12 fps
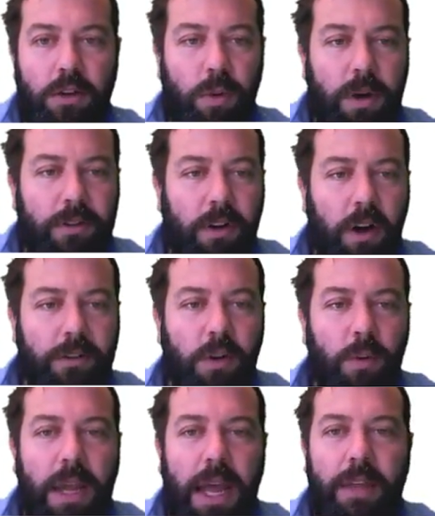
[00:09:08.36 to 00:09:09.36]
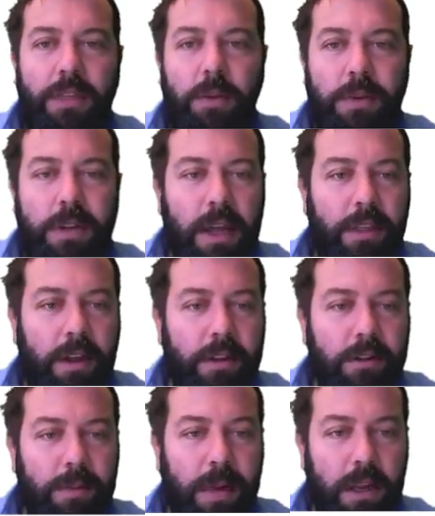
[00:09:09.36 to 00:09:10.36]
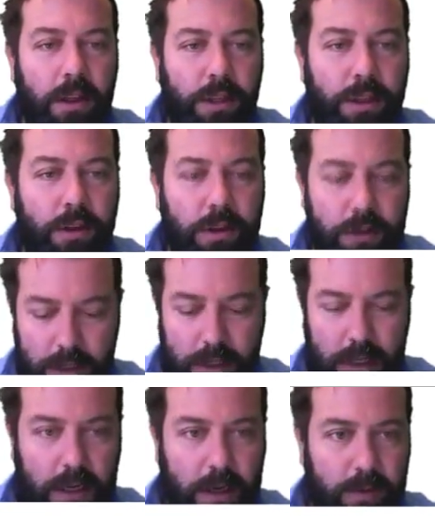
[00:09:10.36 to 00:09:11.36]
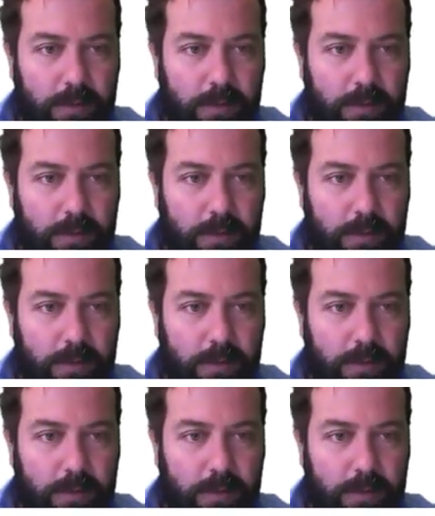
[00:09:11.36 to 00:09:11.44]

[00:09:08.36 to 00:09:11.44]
25, so we add them together to make a 30 here.